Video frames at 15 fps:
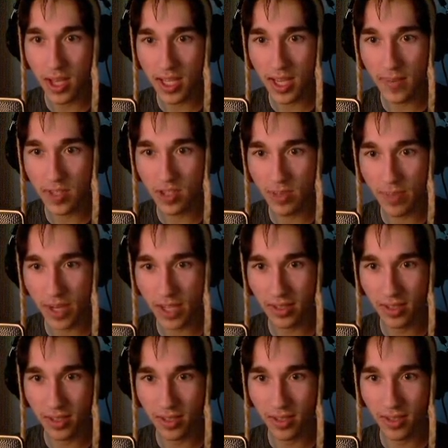a chemistry pot!
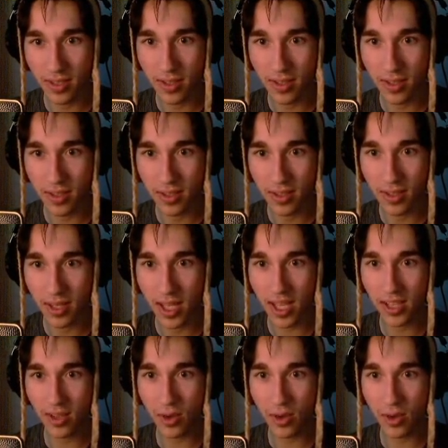And